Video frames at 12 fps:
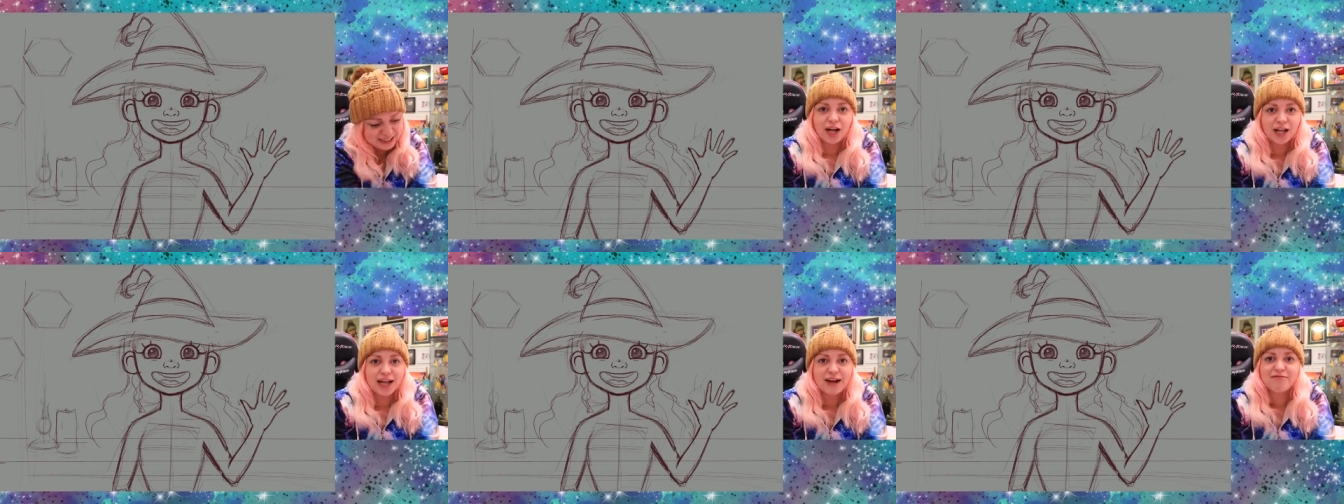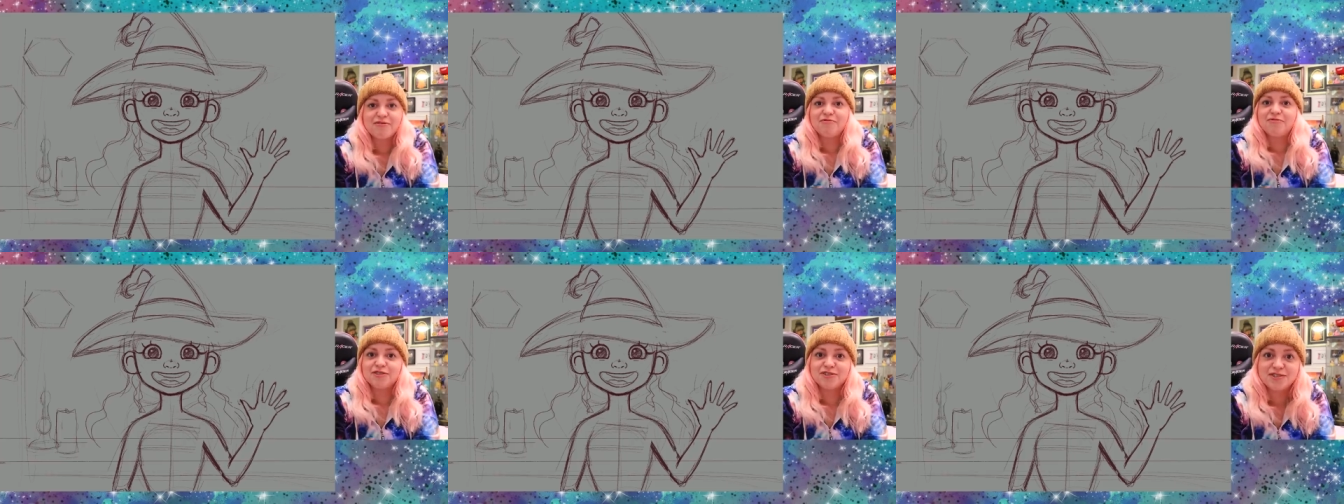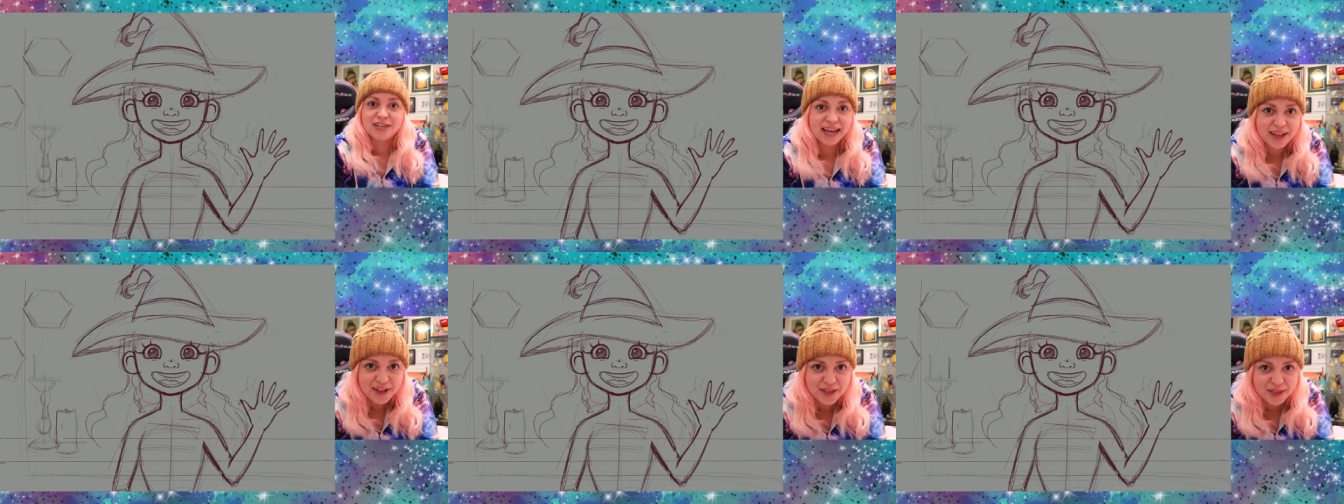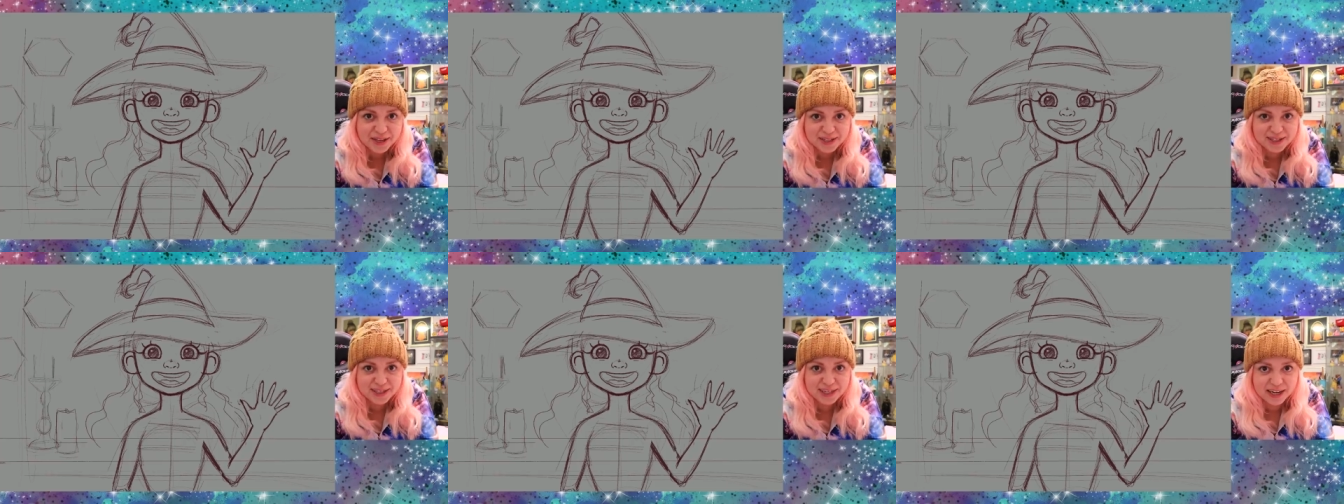I'll have them for sale
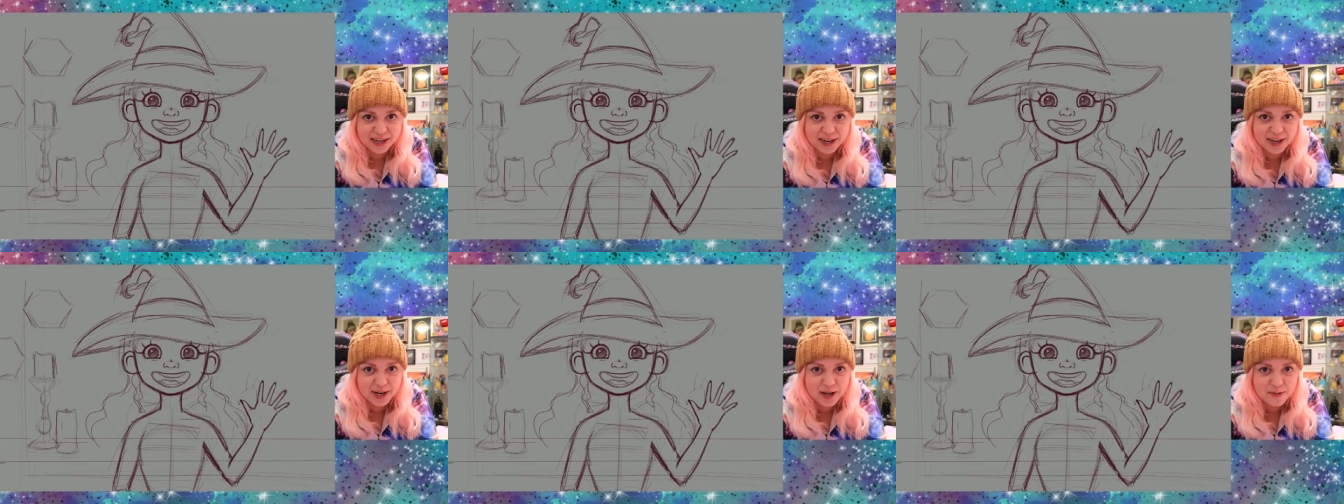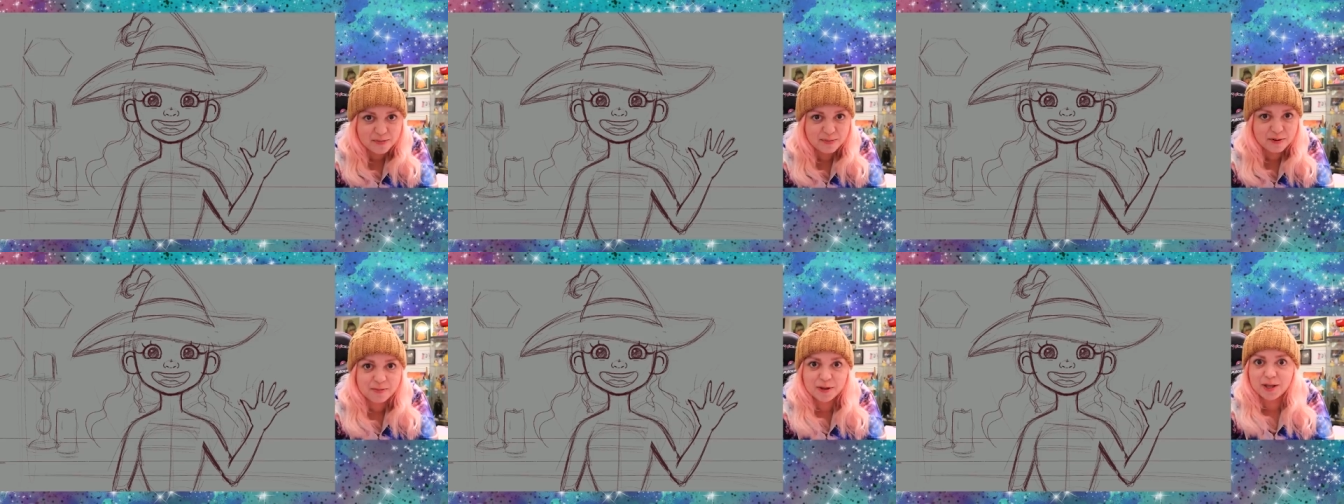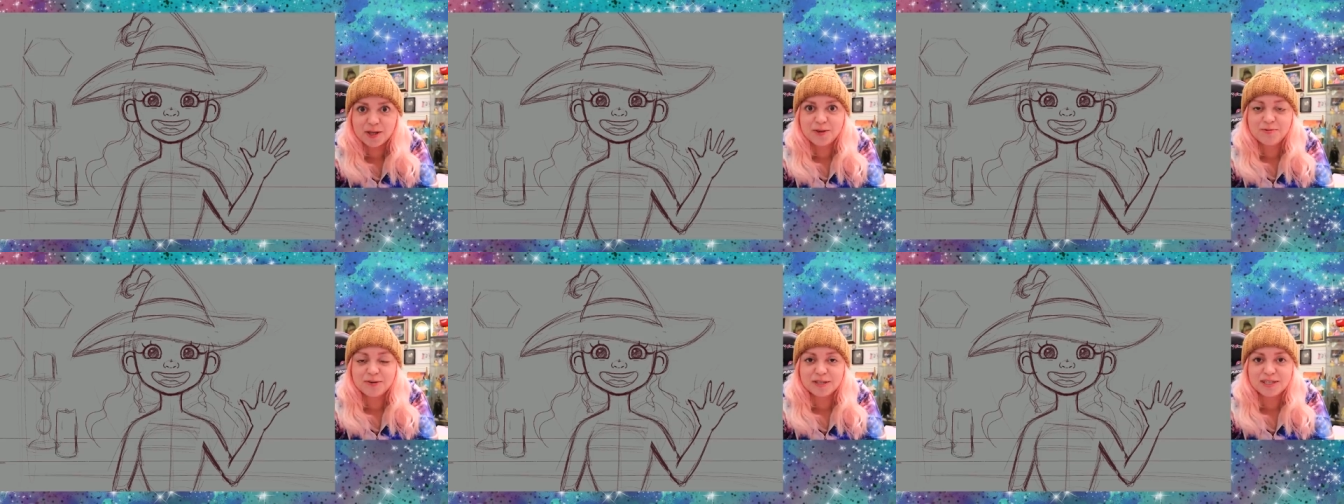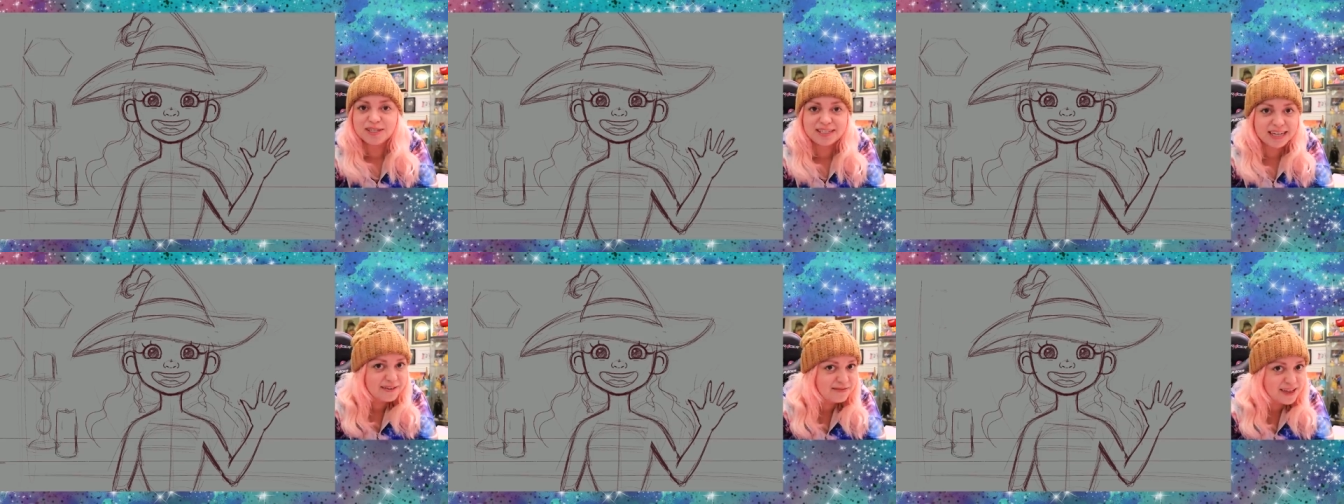this year, but will you
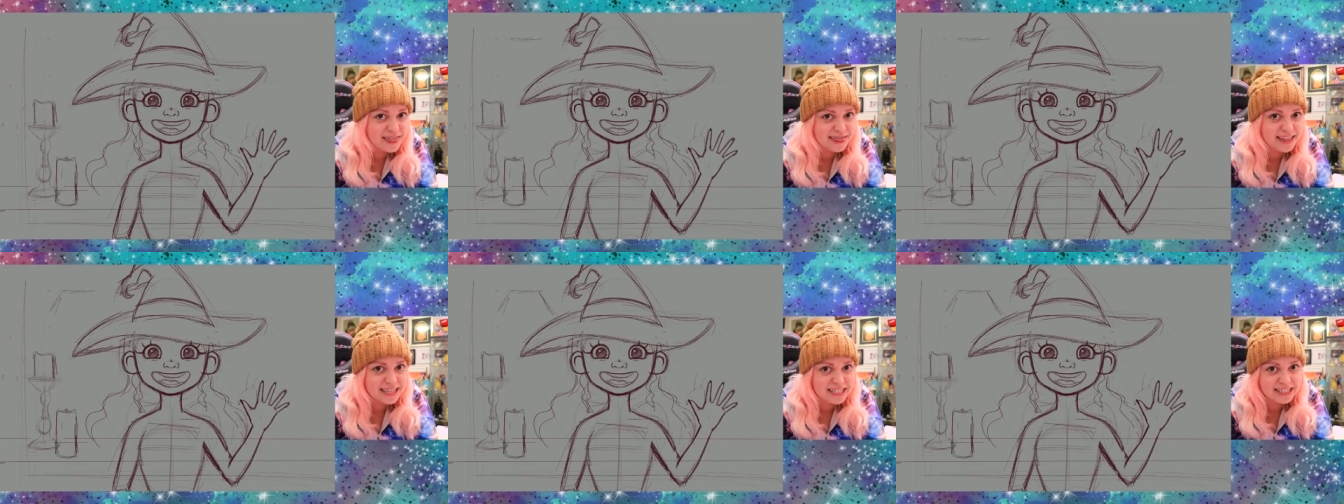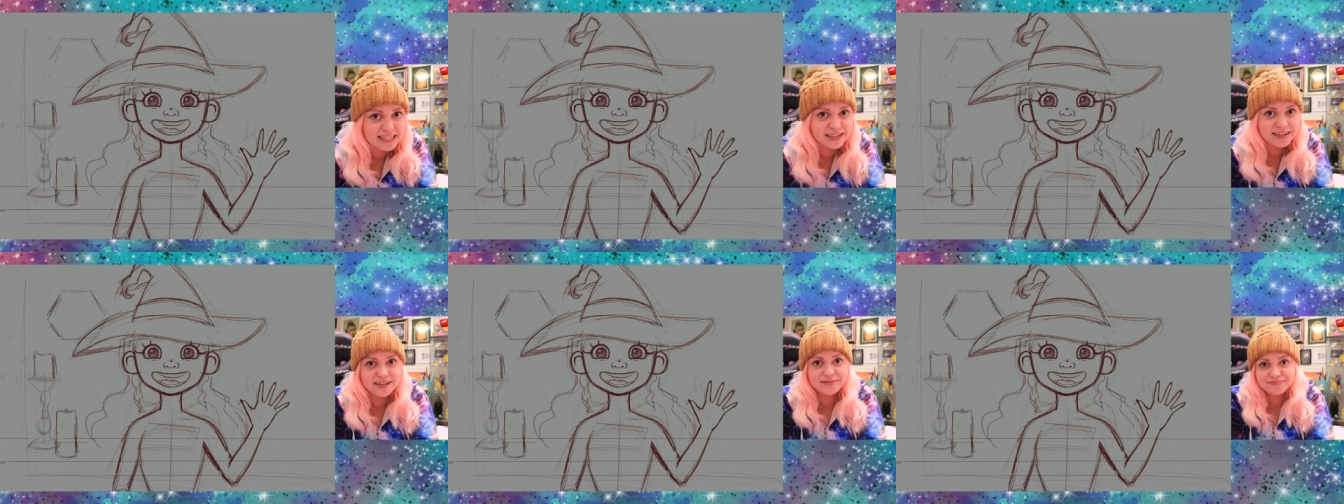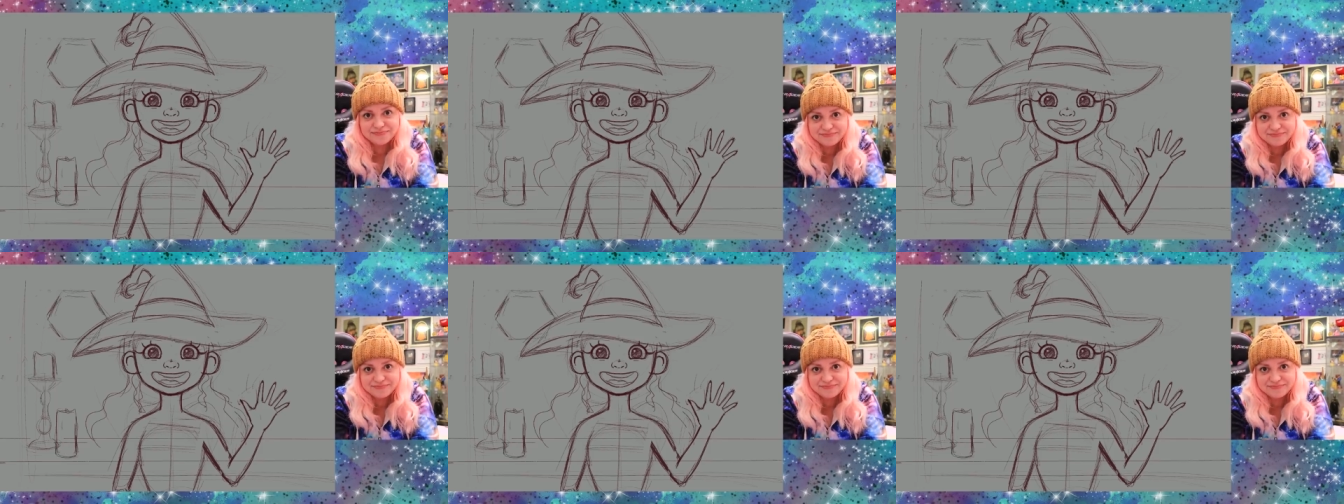receive it this year?